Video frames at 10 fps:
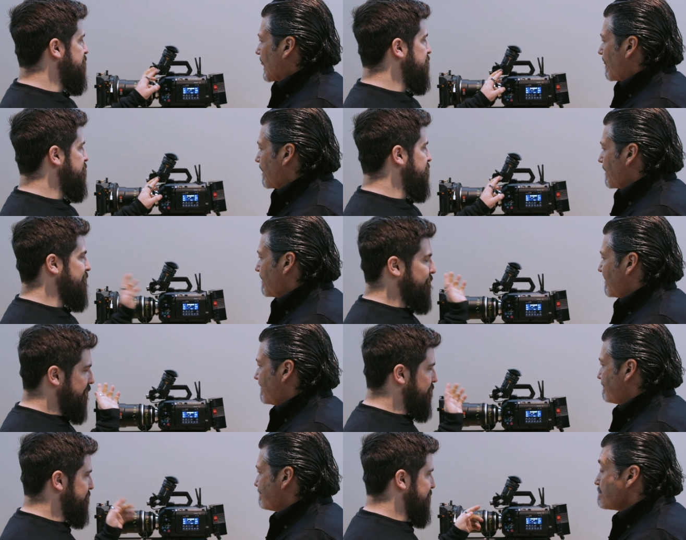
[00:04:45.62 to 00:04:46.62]
Speaker 1: this something
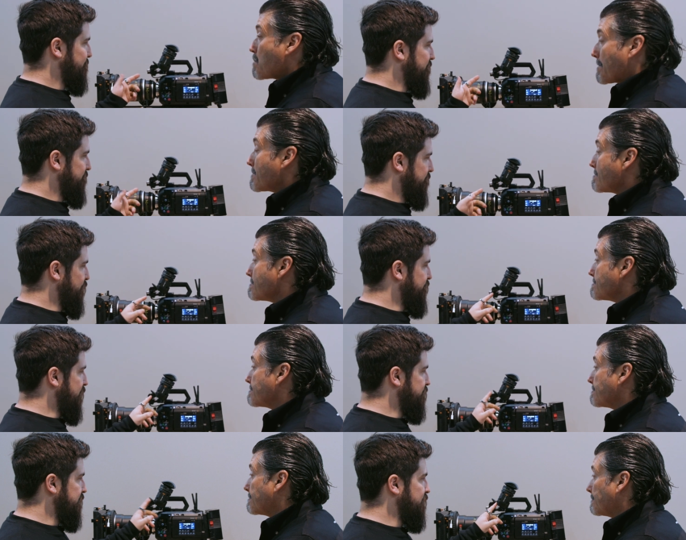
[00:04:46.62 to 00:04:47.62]
I always ask about
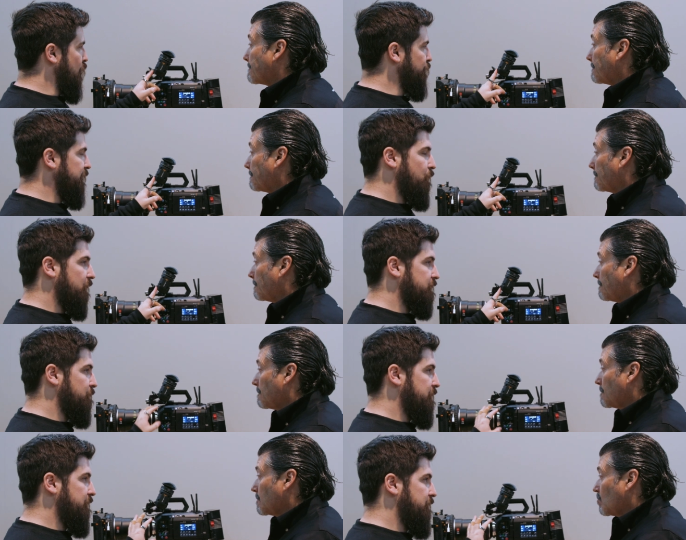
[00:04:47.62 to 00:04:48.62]
viewfinders? This only works
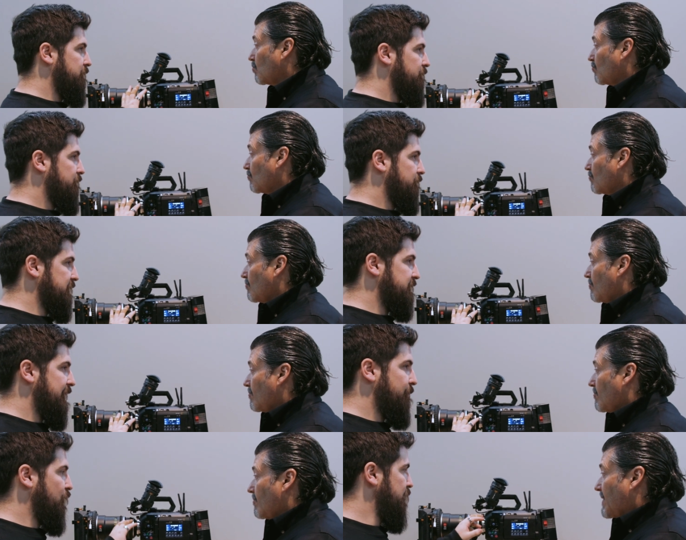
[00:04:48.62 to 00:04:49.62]
with this
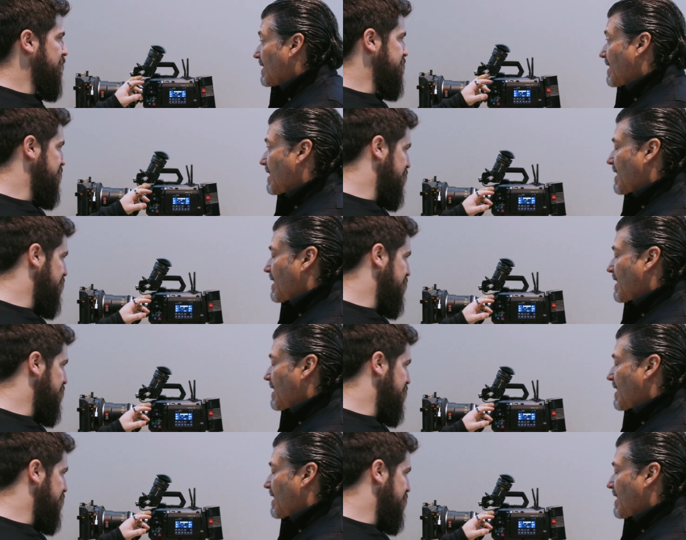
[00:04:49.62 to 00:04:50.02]
camera, or is